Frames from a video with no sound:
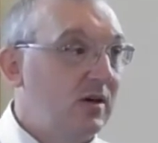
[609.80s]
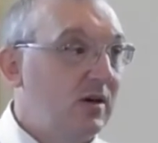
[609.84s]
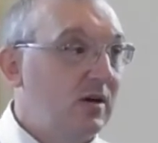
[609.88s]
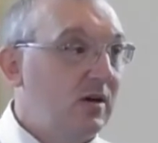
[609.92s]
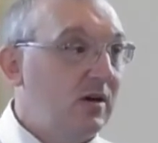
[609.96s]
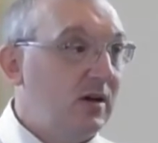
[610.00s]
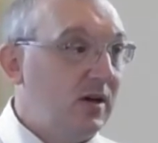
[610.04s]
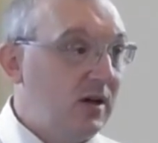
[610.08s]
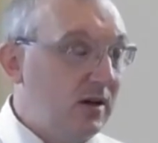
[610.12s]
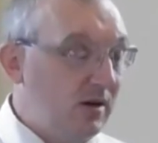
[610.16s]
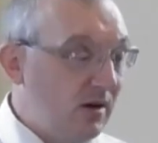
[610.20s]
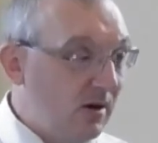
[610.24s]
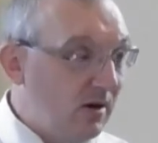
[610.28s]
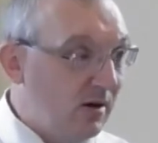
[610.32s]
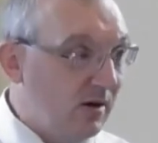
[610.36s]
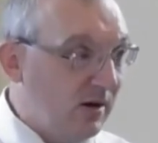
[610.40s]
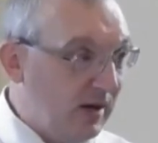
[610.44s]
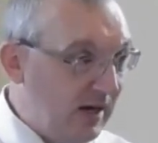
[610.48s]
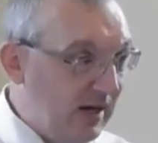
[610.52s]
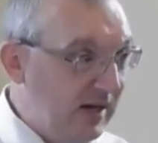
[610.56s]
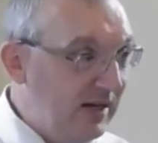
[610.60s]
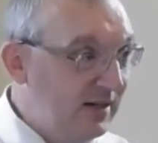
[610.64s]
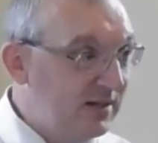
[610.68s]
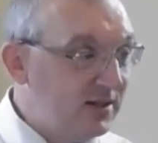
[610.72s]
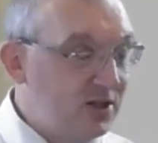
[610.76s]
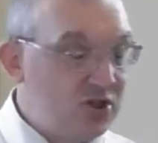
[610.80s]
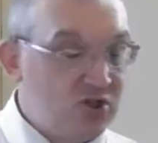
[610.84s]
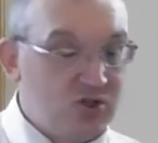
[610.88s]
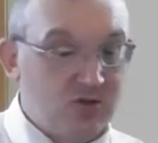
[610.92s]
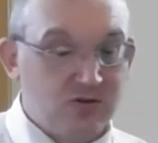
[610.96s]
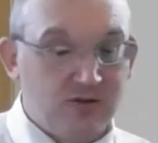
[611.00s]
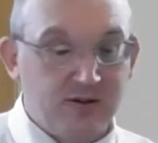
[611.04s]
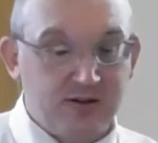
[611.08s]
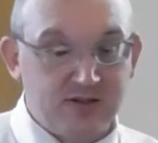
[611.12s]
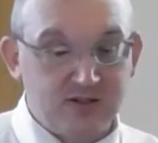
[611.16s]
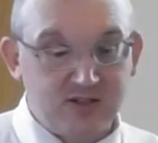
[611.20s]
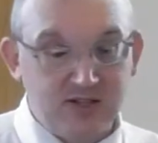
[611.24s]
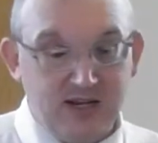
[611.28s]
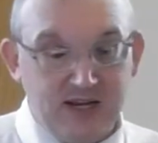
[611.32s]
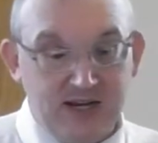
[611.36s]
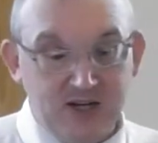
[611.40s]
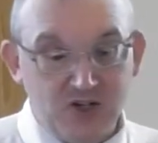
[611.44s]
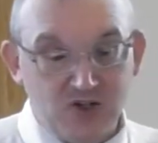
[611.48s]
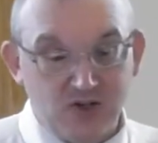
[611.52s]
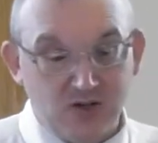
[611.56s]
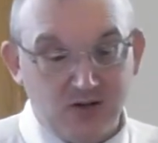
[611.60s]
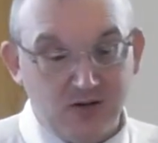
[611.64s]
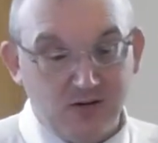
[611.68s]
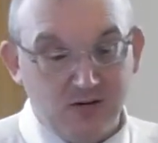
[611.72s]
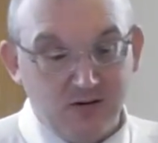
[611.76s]
in our English
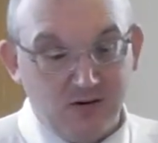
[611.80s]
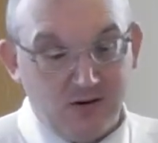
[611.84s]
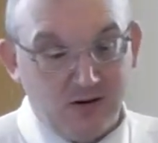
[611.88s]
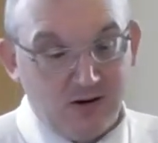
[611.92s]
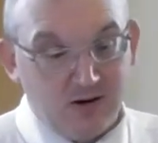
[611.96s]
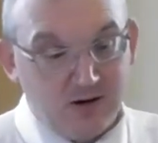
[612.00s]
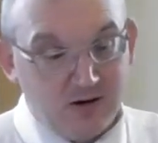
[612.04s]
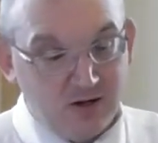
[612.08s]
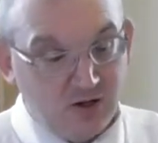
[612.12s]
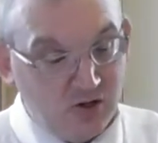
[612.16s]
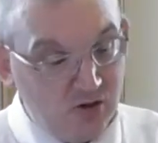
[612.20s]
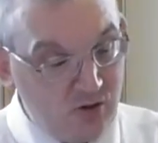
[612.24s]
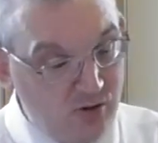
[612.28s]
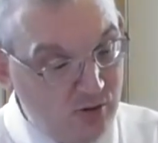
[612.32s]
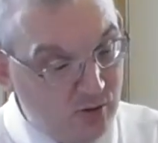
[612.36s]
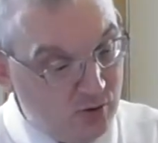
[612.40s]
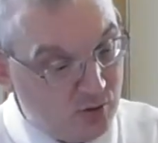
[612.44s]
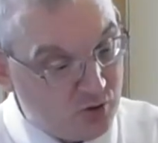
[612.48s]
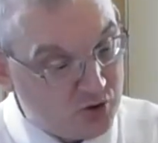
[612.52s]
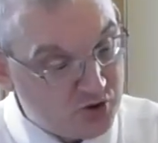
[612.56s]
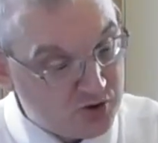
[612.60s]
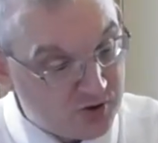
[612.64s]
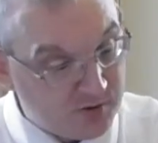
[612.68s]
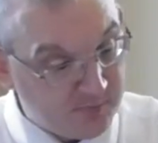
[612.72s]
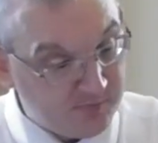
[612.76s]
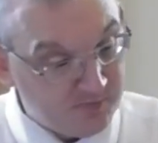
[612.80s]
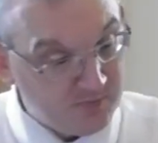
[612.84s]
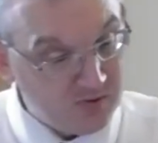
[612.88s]
translation are used.